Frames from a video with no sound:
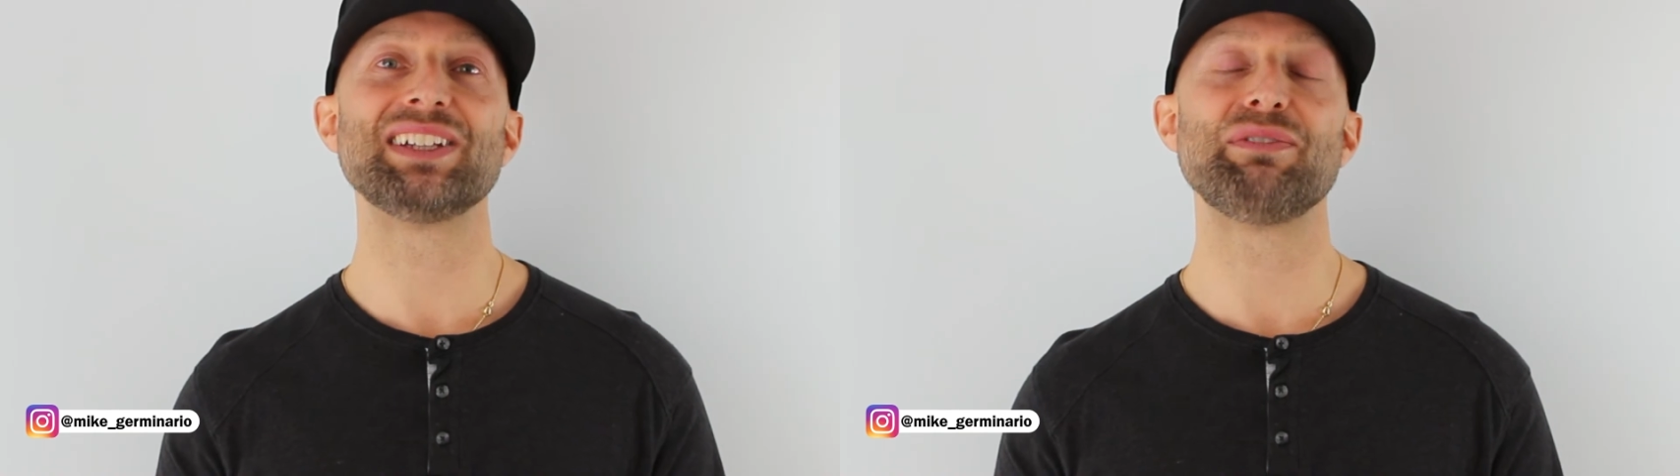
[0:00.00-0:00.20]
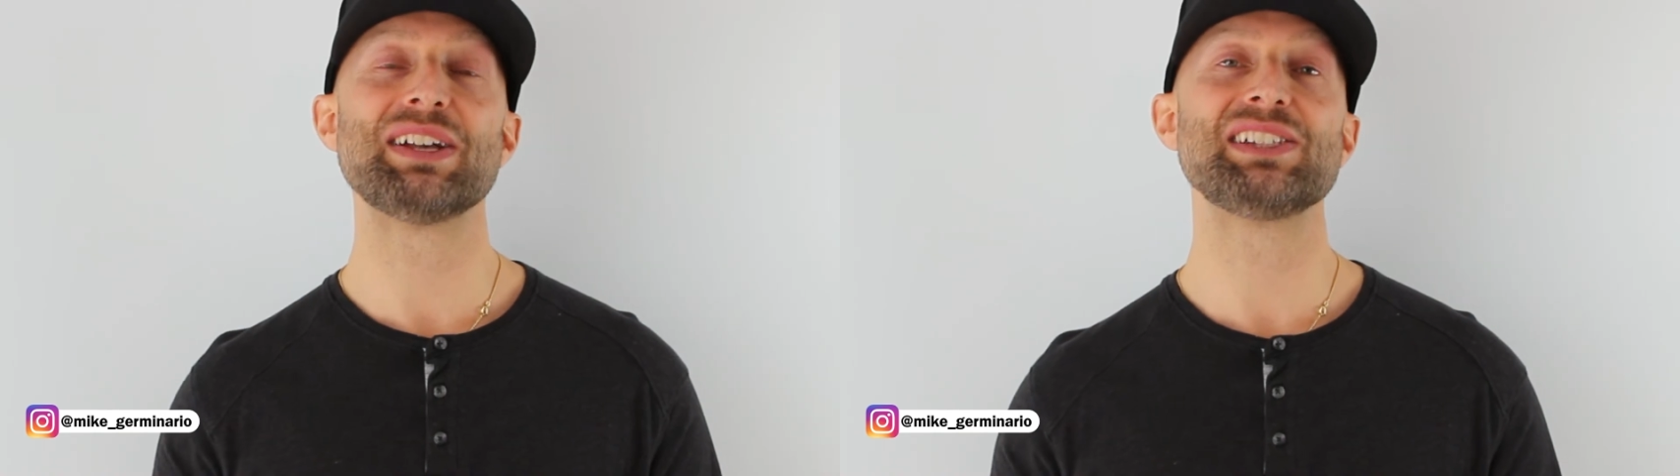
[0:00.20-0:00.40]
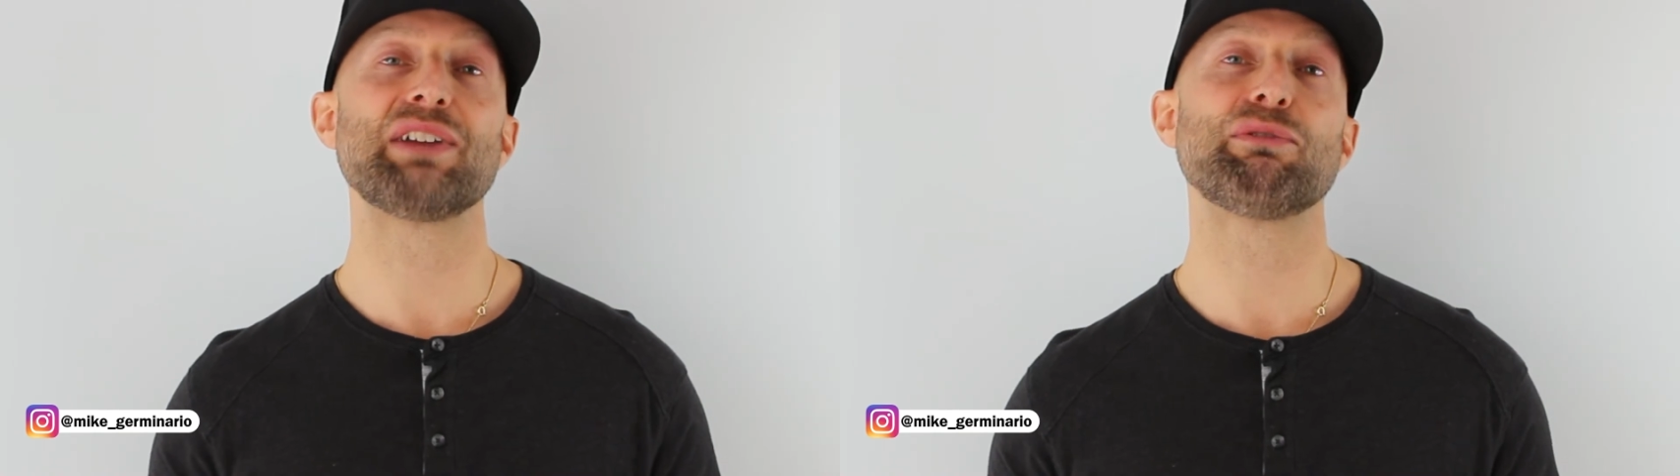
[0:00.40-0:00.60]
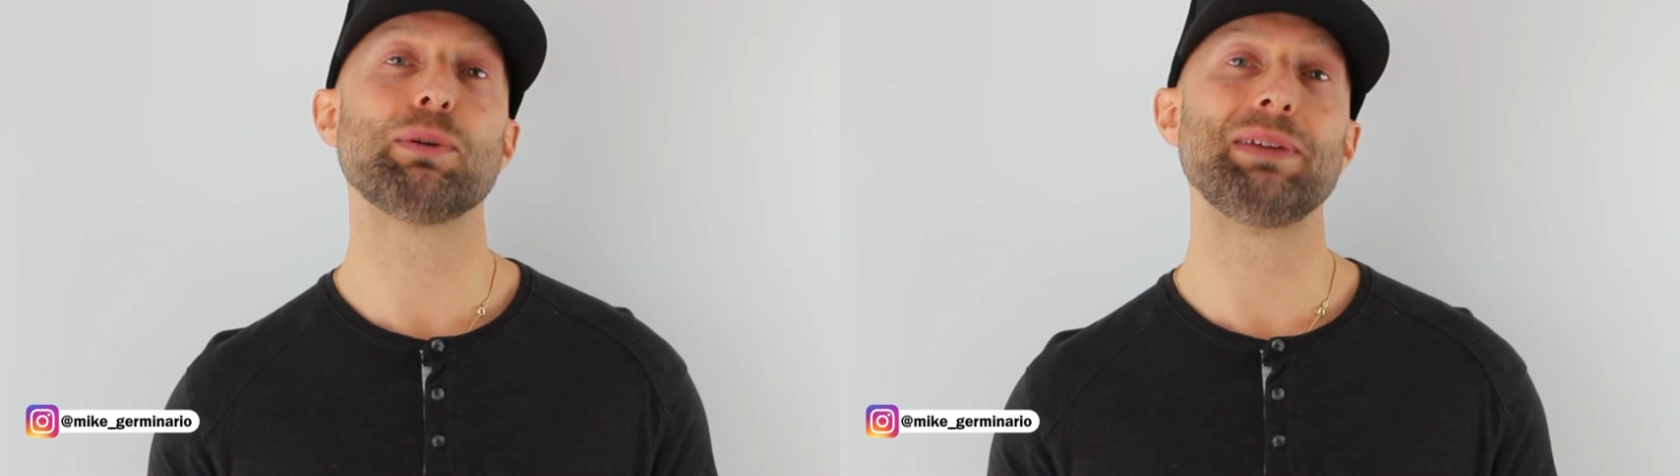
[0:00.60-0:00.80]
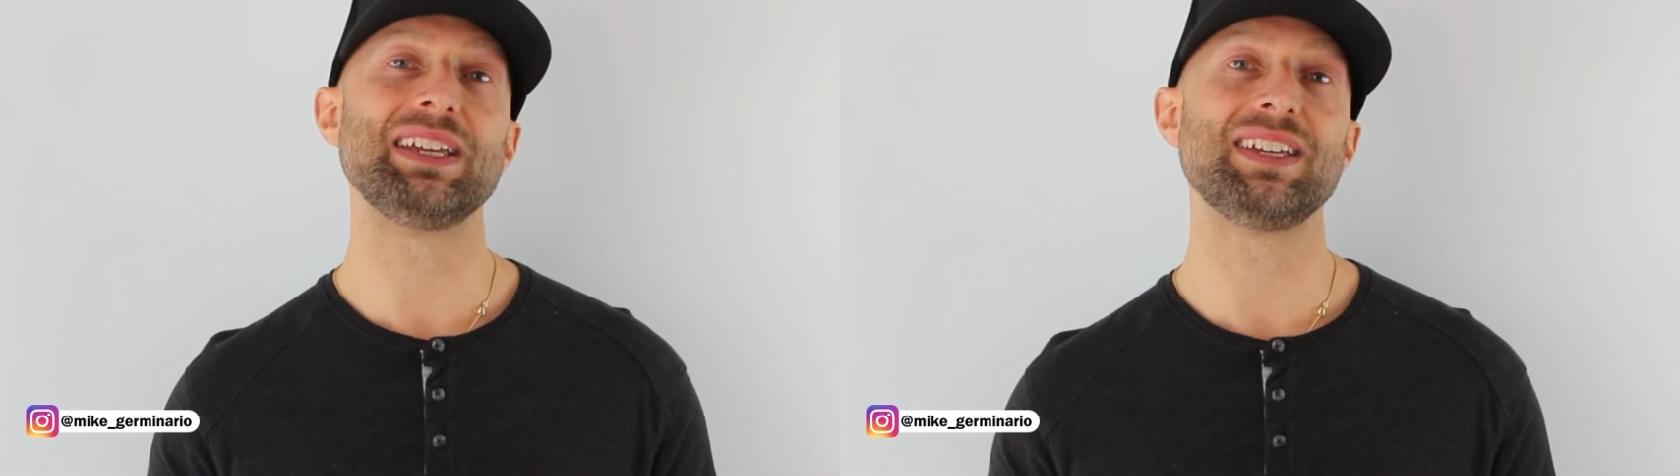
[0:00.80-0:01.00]
investing for
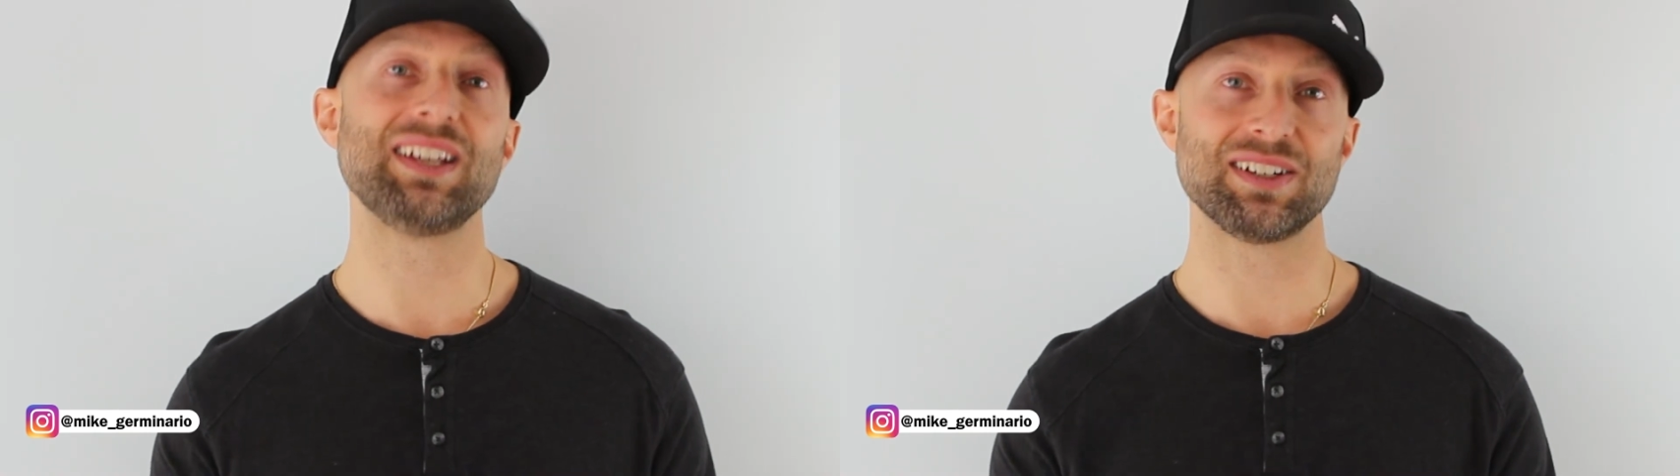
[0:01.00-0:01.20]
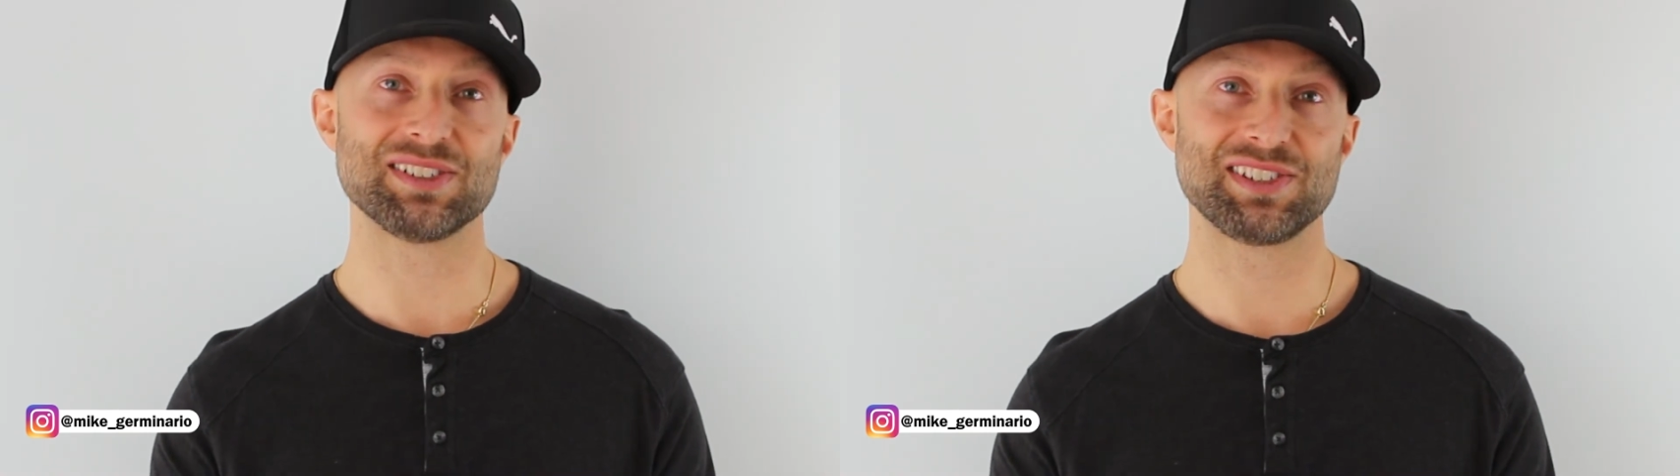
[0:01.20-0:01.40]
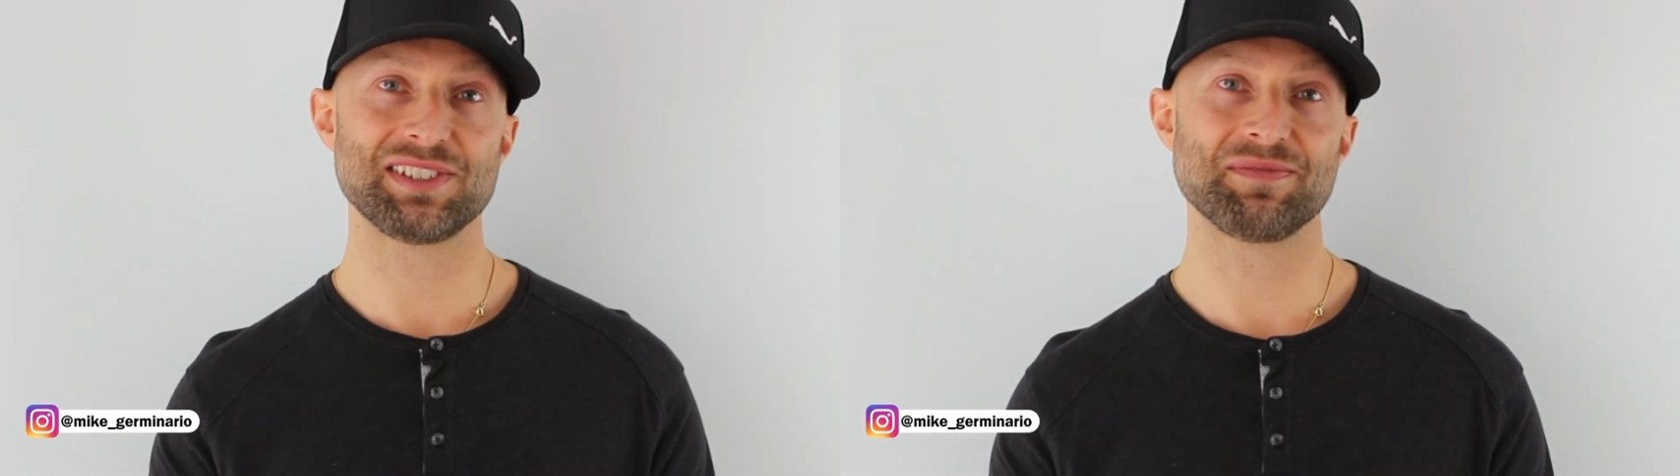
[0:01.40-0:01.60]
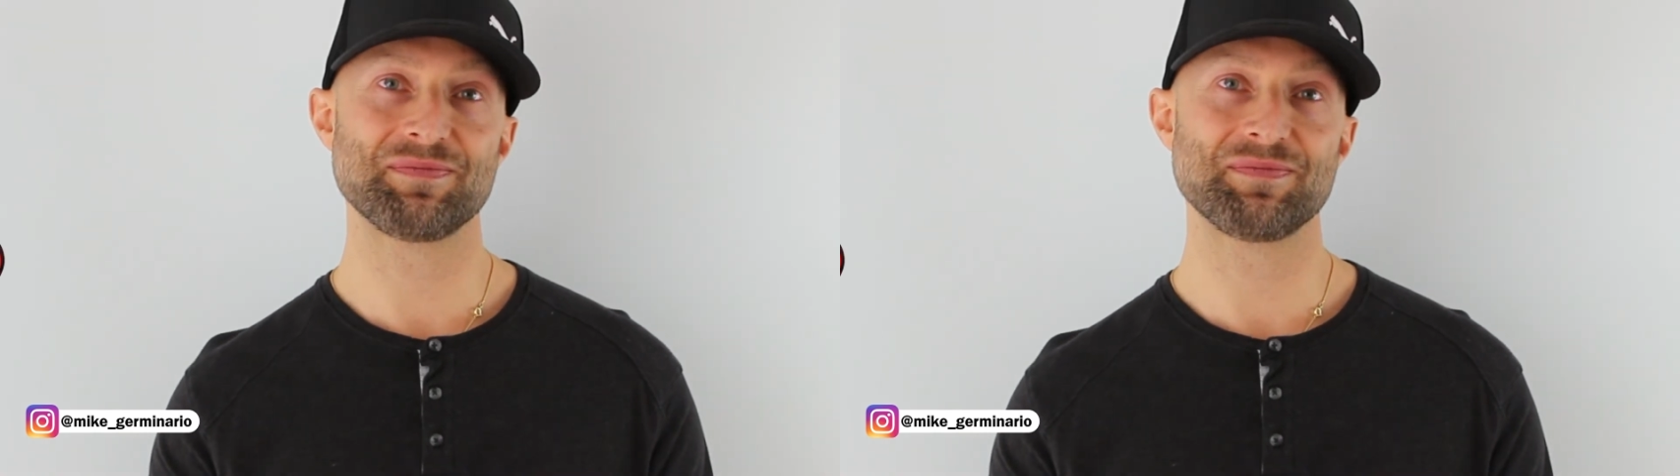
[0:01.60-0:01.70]
beginners.